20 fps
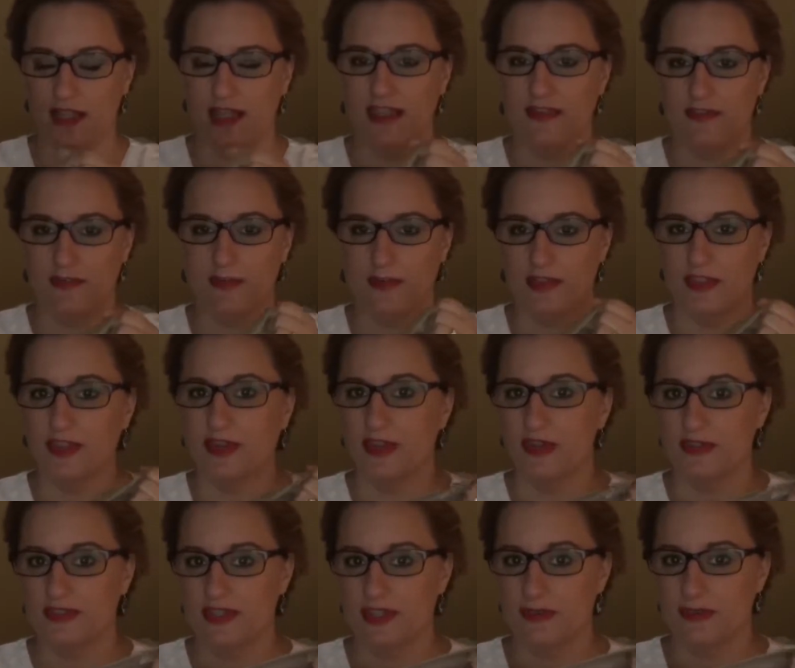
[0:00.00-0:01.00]
Even with
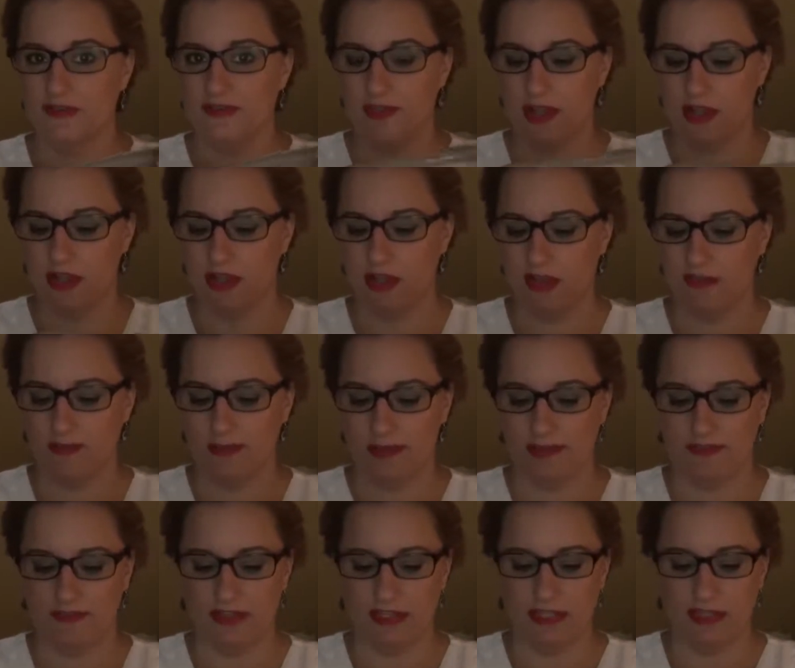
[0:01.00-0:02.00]
those, they were falling off
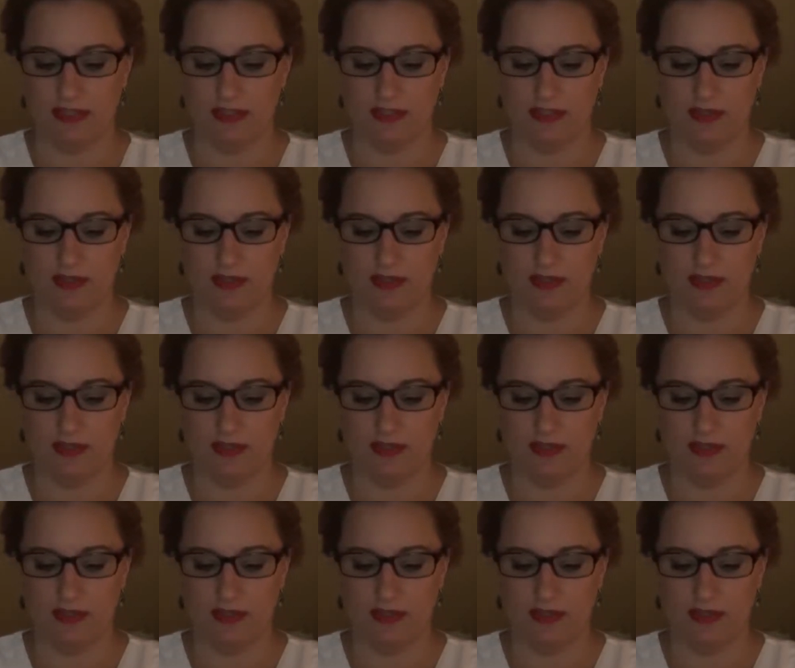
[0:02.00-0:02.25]
my feet.